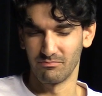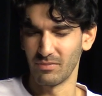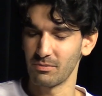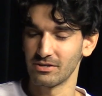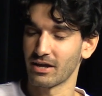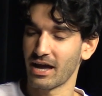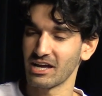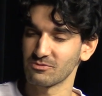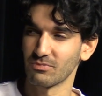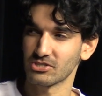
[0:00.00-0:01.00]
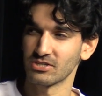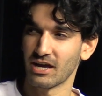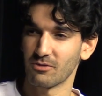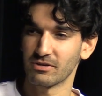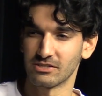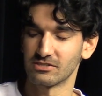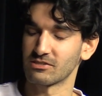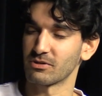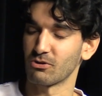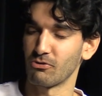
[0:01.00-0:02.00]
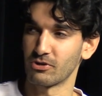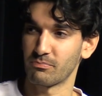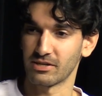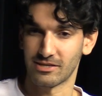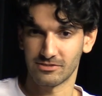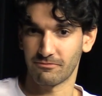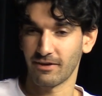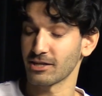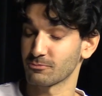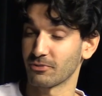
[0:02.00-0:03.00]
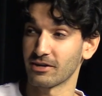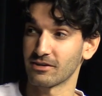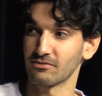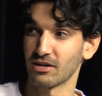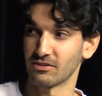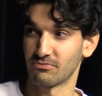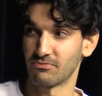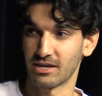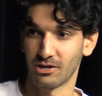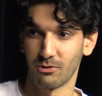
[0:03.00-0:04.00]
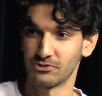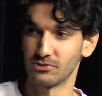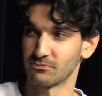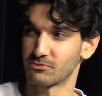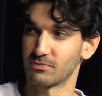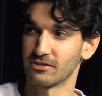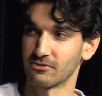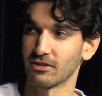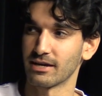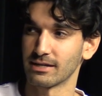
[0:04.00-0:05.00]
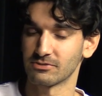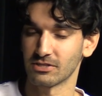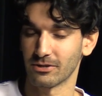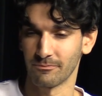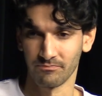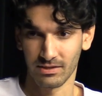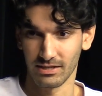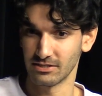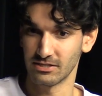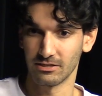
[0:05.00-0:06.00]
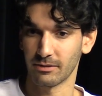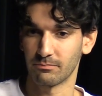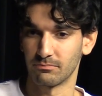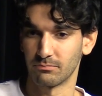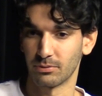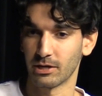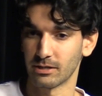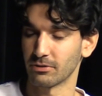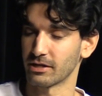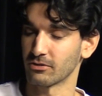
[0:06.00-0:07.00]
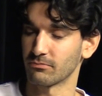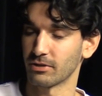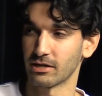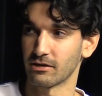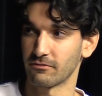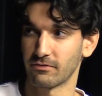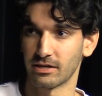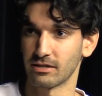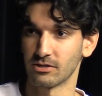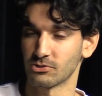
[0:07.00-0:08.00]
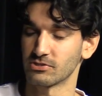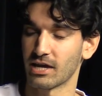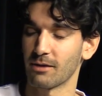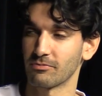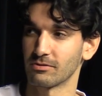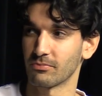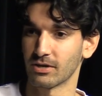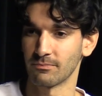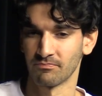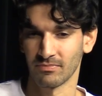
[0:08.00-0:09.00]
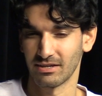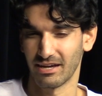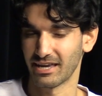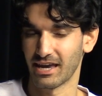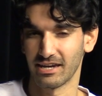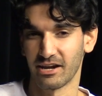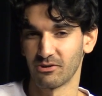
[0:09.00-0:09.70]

maybe not as much now because he's a bit older, but he's a fast player and they could always use some speed in their lineup. So yeah, easy like plug and play player if any injuries happen. But mm-hmm. again, I